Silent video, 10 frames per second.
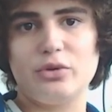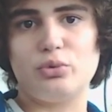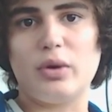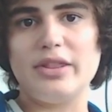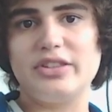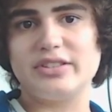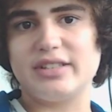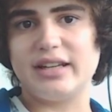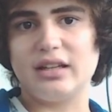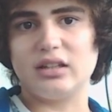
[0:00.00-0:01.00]
Write this
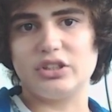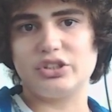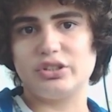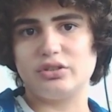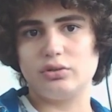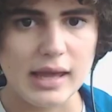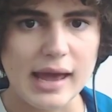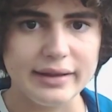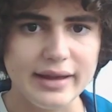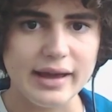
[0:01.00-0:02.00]
in English.
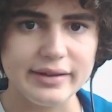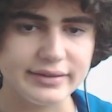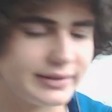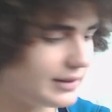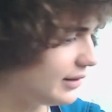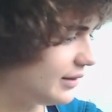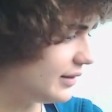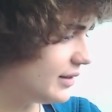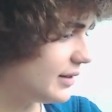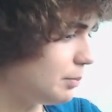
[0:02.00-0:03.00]
Yeah, yeah, this,
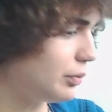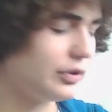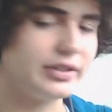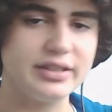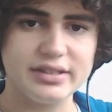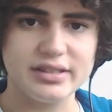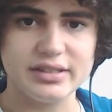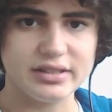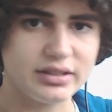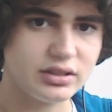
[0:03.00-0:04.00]
this is simple. This is
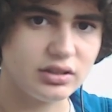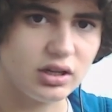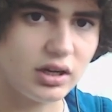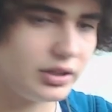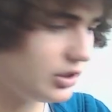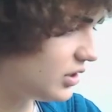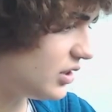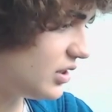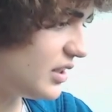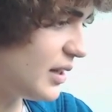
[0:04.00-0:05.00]
easy. Uh,
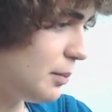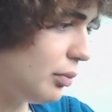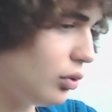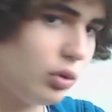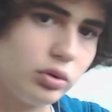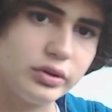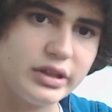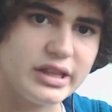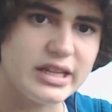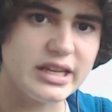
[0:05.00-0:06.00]
just simple
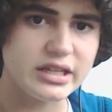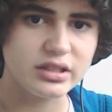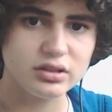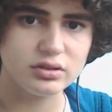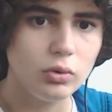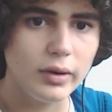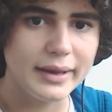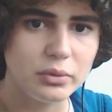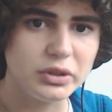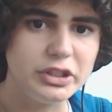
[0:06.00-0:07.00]
ni.
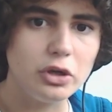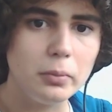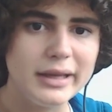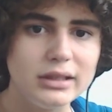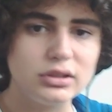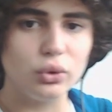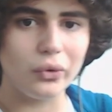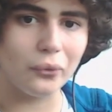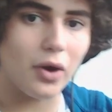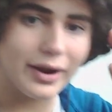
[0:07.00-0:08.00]
Wait, what do you mean
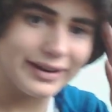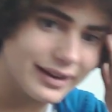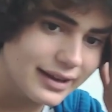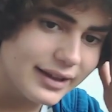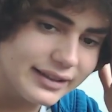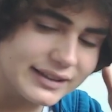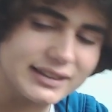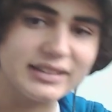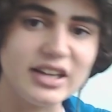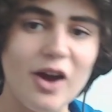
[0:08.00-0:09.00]
tour one?
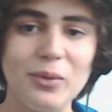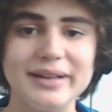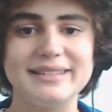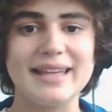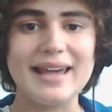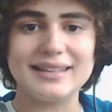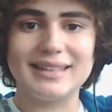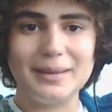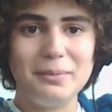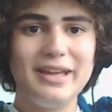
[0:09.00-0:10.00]
This is not what it's
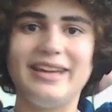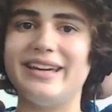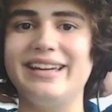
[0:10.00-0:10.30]
asking me.